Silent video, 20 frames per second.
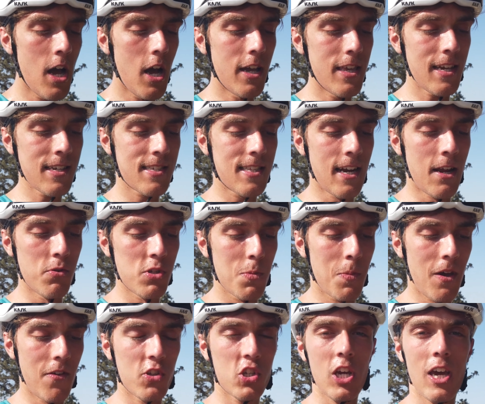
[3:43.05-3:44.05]
Uh, yesterday
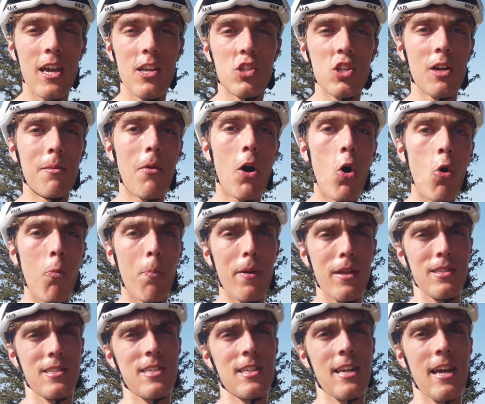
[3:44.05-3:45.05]
was a bit of a change, and I'm
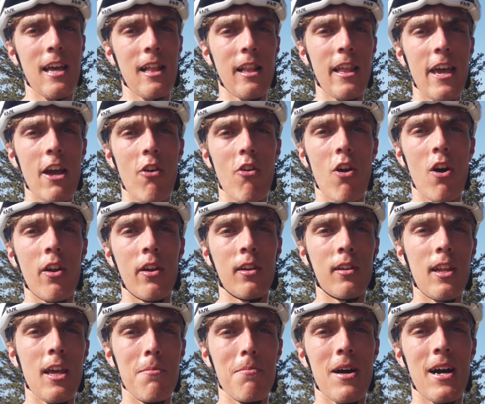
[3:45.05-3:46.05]
hoping today, later
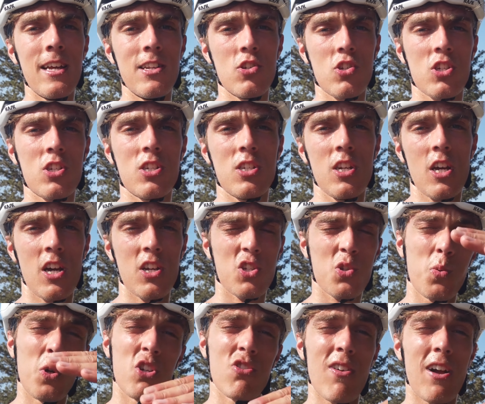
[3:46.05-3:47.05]
on, it might just uh,
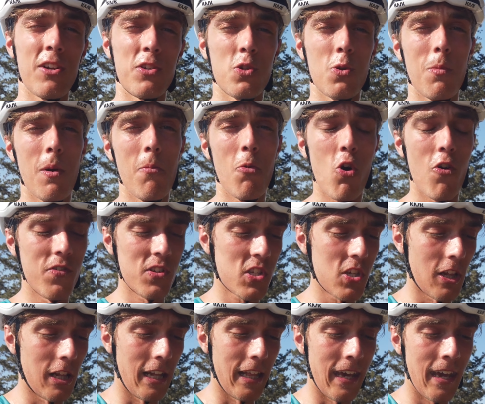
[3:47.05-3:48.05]
switch around to a bit more of a
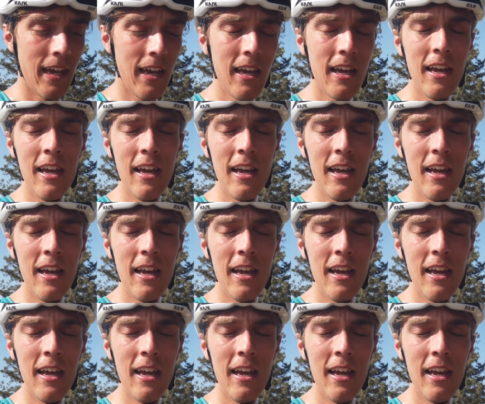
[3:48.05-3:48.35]
southerly.